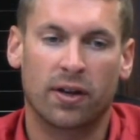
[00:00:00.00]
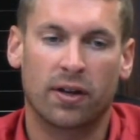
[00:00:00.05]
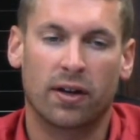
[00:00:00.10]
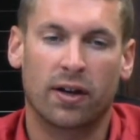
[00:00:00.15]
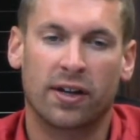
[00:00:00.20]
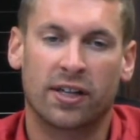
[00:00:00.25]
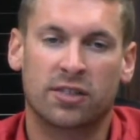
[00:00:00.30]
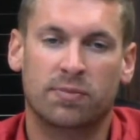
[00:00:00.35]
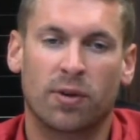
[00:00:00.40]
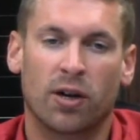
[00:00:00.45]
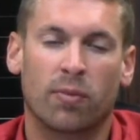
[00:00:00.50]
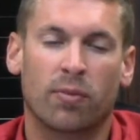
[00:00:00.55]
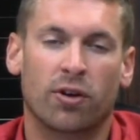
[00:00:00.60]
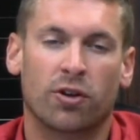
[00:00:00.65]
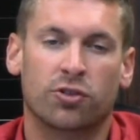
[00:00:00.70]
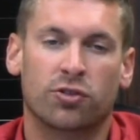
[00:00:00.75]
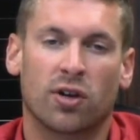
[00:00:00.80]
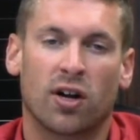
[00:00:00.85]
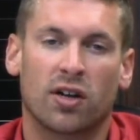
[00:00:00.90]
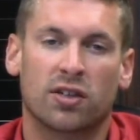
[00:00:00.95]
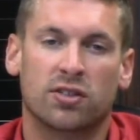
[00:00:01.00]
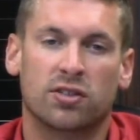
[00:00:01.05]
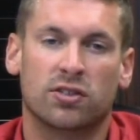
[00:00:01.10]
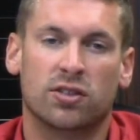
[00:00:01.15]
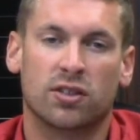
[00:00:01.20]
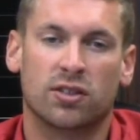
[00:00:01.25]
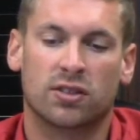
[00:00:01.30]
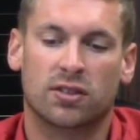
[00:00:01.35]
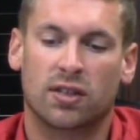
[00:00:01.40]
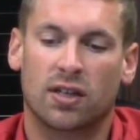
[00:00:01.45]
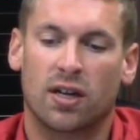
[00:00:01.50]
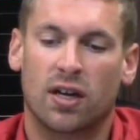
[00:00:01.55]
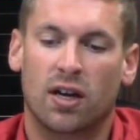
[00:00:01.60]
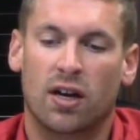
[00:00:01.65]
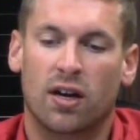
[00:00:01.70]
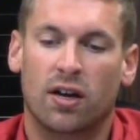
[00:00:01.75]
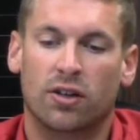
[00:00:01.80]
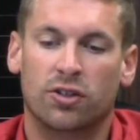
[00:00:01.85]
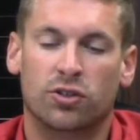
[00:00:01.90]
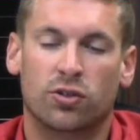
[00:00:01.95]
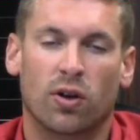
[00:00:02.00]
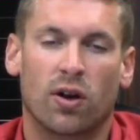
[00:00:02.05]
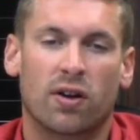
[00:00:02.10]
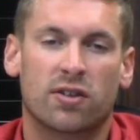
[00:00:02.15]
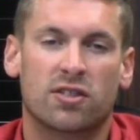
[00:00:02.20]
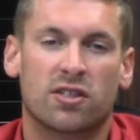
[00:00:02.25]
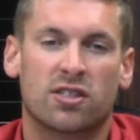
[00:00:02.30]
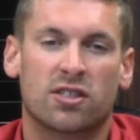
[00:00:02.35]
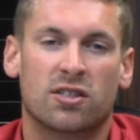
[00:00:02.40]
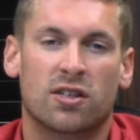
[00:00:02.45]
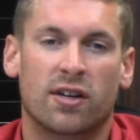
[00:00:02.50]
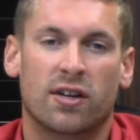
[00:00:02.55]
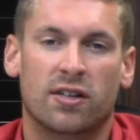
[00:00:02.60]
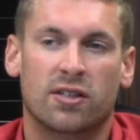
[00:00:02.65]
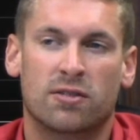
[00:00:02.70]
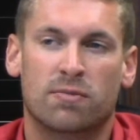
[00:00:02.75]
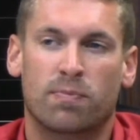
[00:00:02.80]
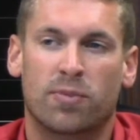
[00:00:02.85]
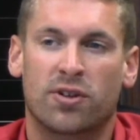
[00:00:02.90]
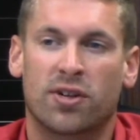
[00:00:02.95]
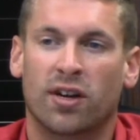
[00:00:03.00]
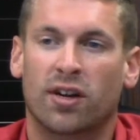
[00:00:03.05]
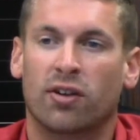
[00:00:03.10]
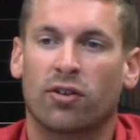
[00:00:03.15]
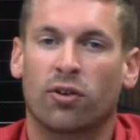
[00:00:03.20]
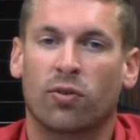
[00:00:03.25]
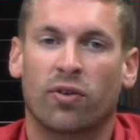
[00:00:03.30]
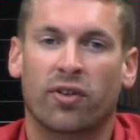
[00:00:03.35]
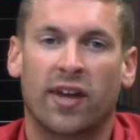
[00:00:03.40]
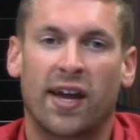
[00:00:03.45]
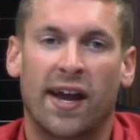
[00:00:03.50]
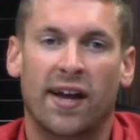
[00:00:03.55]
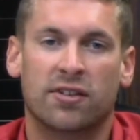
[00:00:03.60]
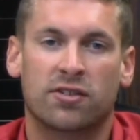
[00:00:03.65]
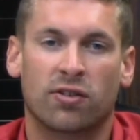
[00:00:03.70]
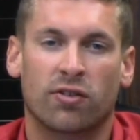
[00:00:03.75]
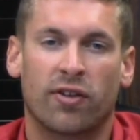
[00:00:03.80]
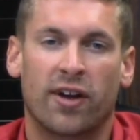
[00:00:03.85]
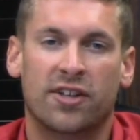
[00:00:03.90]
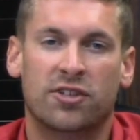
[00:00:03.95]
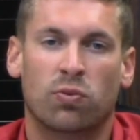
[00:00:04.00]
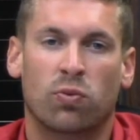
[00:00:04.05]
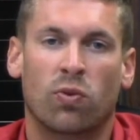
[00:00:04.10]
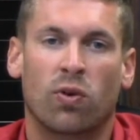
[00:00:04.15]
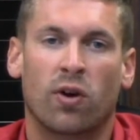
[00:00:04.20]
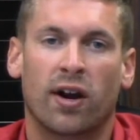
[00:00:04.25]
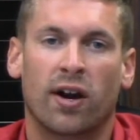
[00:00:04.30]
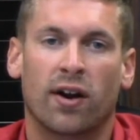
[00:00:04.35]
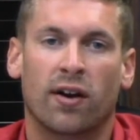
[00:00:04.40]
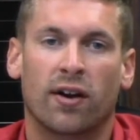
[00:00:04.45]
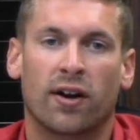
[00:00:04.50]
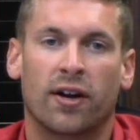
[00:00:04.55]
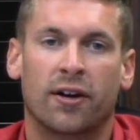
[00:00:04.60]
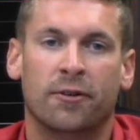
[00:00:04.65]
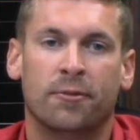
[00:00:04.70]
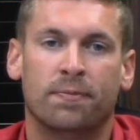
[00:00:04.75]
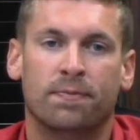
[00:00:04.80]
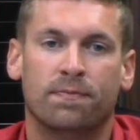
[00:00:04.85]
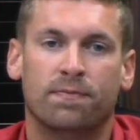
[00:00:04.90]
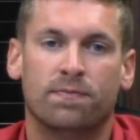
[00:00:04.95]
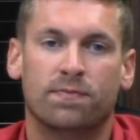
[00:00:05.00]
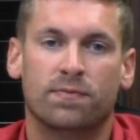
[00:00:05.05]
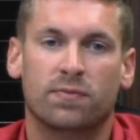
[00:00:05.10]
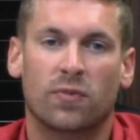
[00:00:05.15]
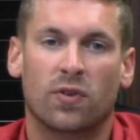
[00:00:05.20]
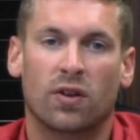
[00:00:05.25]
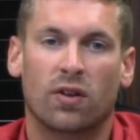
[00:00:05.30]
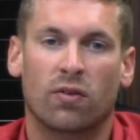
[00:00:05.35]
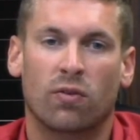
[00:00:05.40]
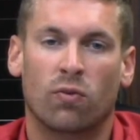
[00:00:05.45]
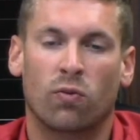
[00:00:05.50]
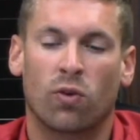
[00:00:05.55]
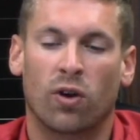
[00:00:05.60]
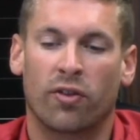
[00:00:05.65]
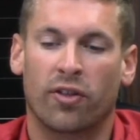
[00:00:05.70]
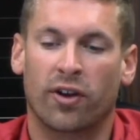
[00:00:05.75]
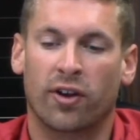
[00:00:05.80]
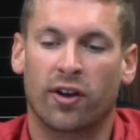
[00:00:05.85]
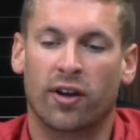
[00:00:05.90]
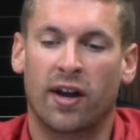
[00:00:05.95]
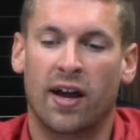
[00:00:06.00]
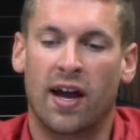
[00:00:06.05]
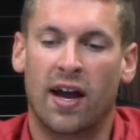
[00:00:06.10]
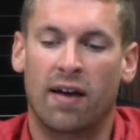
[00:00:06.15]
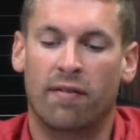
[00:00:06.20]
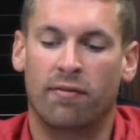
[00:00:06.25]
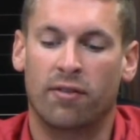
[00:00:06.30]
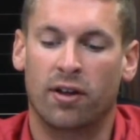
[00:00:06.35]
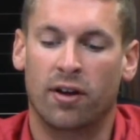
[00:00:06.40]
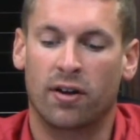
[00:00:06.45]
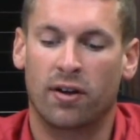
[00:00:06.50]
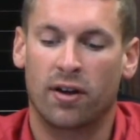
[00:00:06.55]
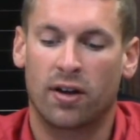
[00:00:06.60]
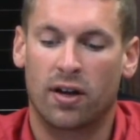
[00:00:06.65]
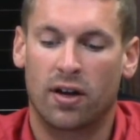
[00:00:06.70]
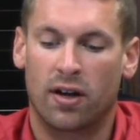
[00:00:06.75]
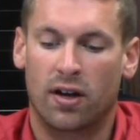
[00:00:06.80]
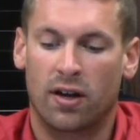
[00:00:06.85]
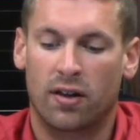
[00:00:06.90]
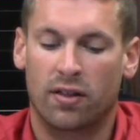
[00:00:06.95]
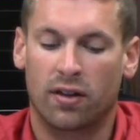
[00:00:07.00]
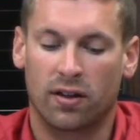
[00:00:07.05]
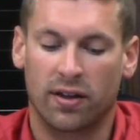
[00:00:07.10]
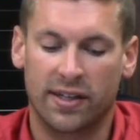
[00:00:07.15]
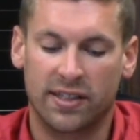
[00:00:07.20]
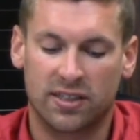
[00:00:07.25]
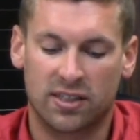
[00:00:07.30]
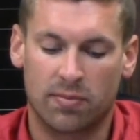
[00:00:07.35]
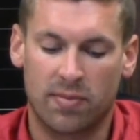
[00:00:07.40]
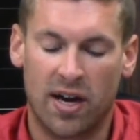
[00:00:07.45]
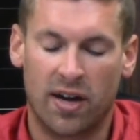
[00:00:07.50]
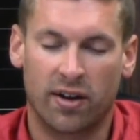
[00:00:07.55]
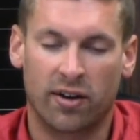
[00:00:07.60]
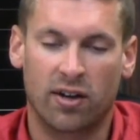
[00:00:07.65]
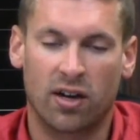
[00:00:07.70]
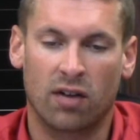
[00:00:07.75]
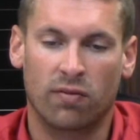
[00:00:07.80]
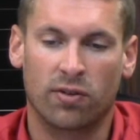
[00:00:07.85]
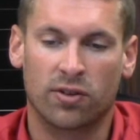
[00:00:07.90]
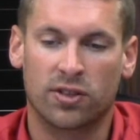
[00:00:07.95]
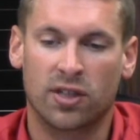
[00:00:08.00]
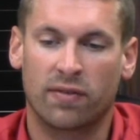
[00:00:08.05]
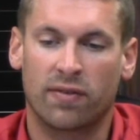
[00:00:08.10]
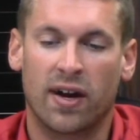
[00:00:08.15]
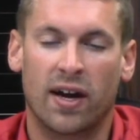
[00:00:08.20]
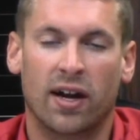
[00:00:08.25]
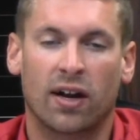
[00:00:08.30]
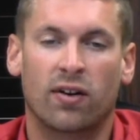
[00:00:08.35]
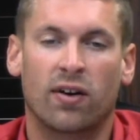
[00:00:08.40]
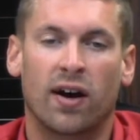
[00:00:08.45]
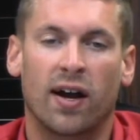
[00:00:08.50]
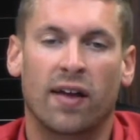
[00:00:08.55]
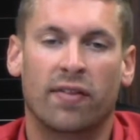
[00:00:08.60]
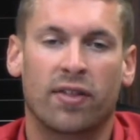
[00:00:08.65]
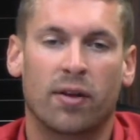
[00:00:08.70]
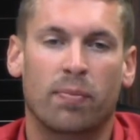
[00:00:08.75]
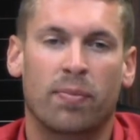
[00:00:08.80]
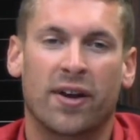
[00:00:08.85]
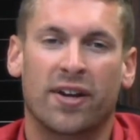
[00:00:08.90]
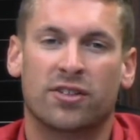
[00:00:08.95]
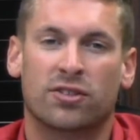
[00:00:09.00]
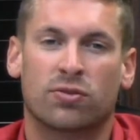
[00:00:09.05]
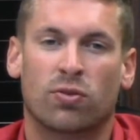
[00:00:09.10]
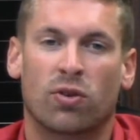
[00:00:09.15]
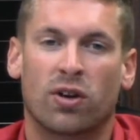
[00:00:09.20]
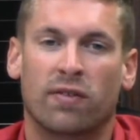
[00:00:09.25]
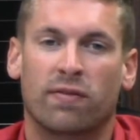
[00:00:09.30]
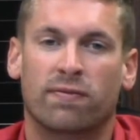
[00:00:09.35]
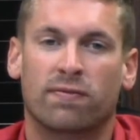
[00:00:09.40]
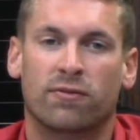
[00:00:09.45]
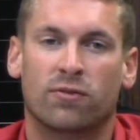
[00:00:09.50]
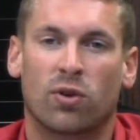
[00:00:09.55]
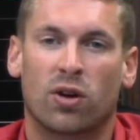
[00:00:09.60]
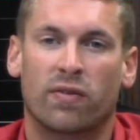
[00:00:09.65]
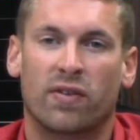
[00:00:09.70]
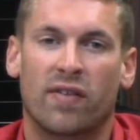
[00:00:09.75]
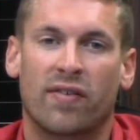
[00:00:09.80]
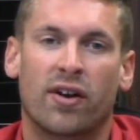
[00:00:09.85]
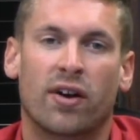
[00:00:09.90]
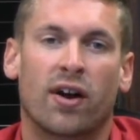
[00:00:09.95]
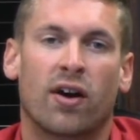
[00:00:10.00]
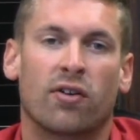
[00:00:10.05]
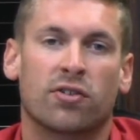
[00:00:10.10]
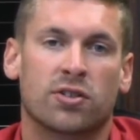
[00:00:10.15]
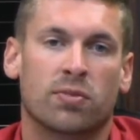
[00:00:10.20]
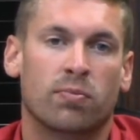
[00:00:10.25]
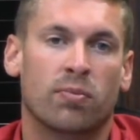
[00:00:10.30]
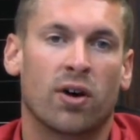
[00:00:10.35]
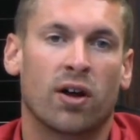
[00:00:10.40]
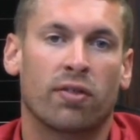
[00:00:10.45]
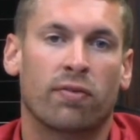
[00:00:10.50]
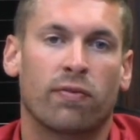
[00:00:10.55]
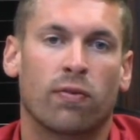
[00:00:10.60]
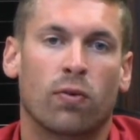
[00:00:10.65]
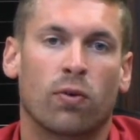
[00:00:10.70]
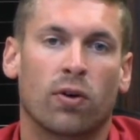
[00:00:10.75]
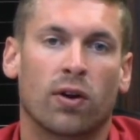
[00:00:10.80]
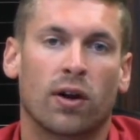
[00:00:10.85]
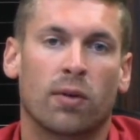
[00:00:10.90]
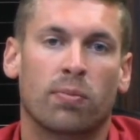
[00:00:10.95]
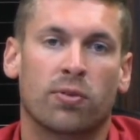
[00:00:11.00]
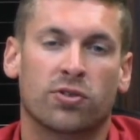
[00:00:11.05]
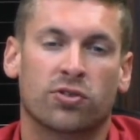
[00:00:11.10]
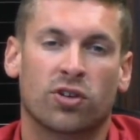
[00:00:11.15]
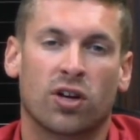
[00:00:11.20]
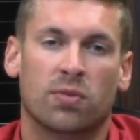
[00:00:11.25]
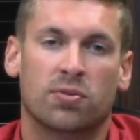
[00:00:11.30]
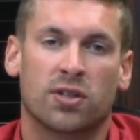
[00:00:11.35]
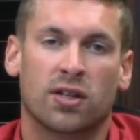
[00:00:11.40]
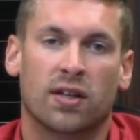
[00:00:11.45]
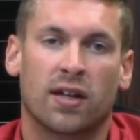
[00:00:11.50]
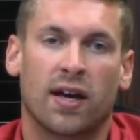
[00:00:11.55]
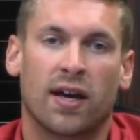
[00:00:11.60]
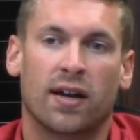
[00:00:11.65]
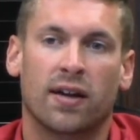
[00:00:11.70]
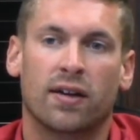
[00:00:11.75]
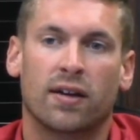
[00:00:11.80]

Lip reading: experimental drugs, and just drugs in particular with cancer. That's where they're going to have the least amount of coverage. I've had a client that pays $2,500 a month for a prescription that